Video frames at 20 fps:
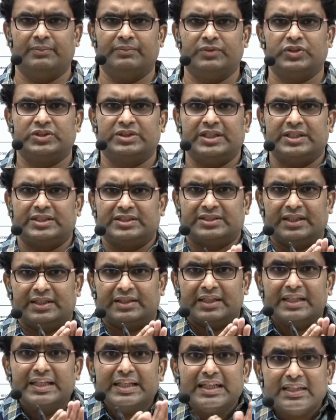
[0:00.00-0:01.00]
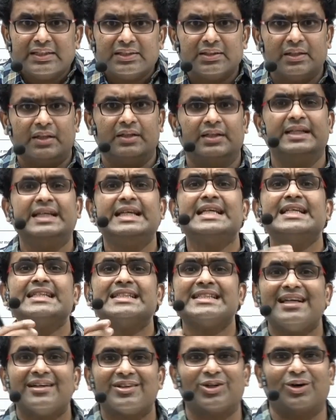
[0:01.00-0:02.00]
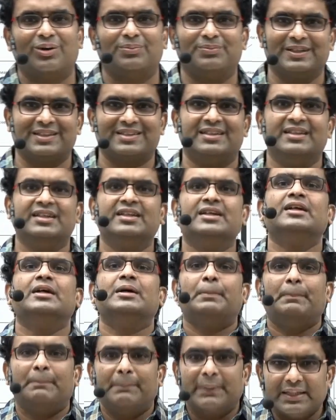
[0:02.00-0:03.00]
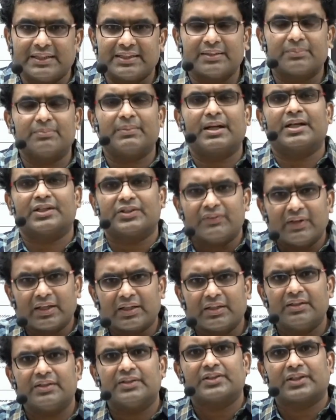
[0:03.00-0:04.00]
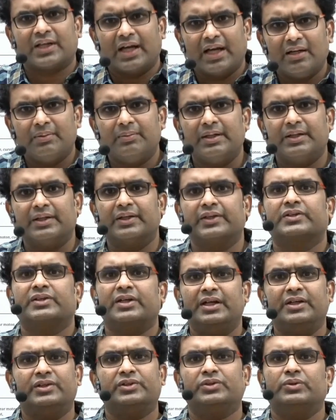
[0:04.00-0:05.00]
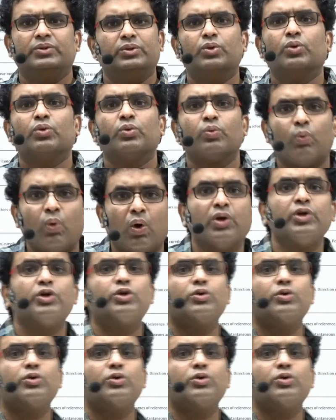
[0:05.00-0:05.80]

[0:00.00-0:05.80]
It's just that initial easier topics, basic maths, vectors, kinematics, right? So you don't want to,